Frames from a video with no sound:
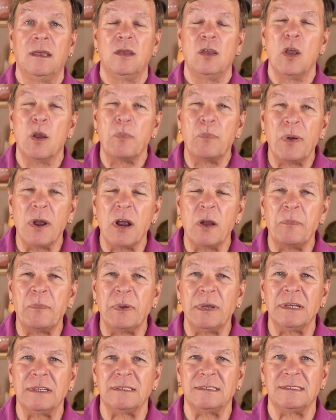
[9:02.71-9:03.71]
your
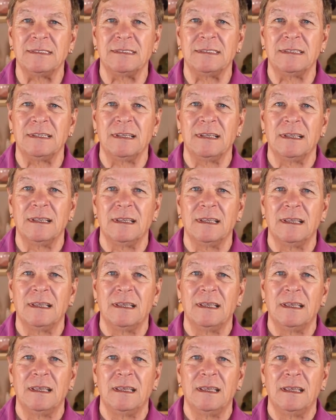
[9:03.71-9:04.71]
purpose,
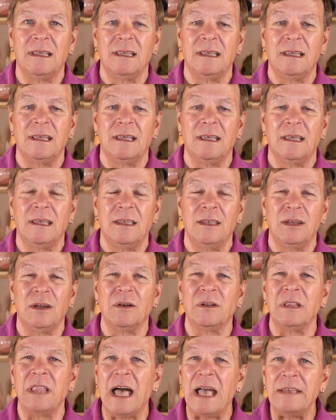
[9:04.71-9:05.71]

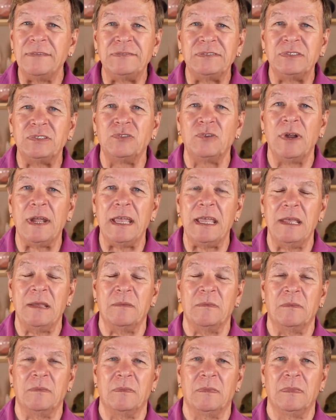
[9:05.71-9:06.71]
your life's
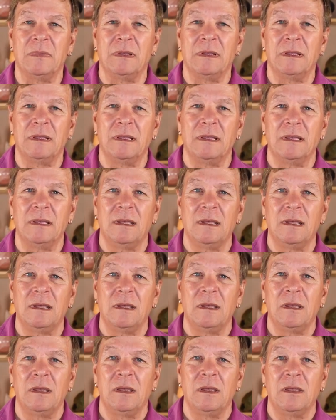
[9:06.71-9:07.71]
dream,
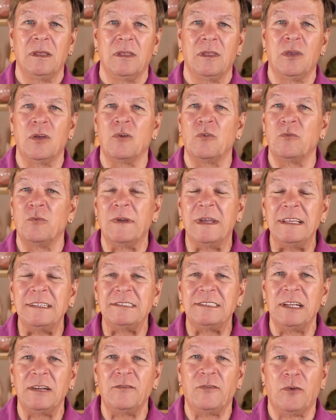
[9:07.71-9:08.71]
your
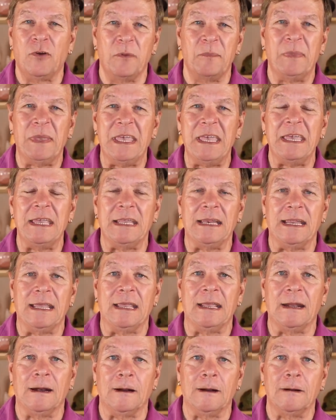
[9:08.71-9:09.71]
reason for being
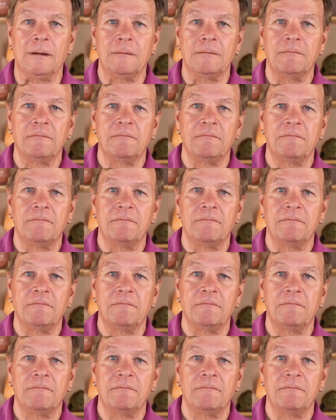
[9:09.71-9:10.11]
here.